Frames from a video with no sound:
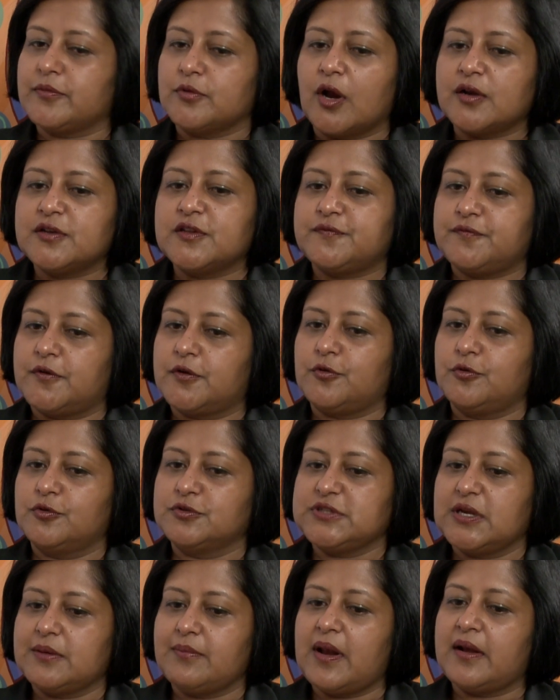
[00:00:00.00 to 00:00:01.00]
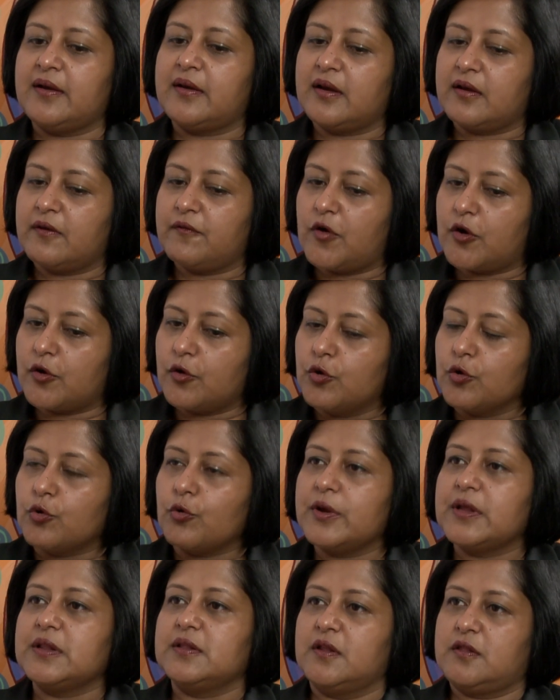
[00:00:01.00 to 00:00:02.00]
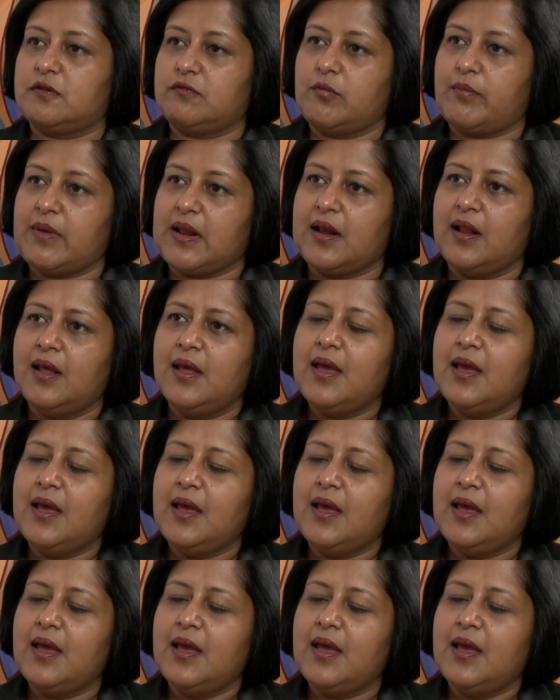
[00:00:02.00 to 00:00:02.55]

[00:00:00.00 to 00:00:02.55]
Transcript: not just for coaching, mentoring, for growing these women.